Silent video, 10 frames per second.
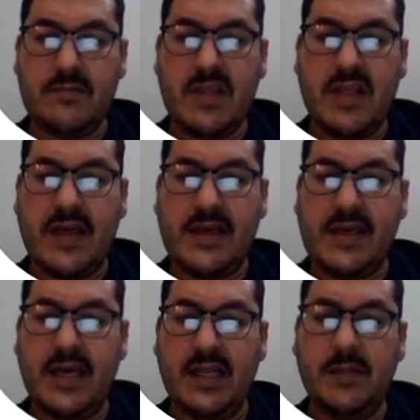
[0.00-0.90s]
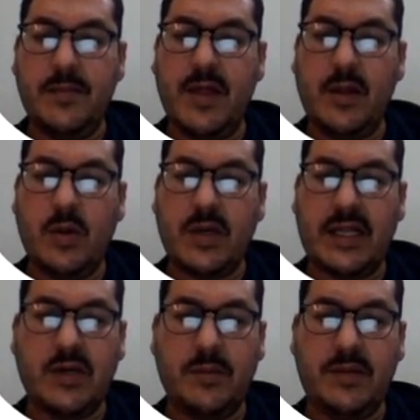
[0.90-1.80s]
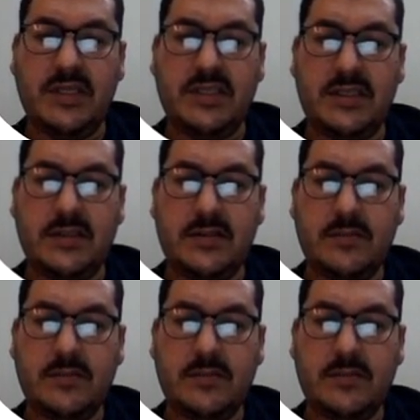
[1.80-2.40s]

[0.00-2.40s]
They help the local community.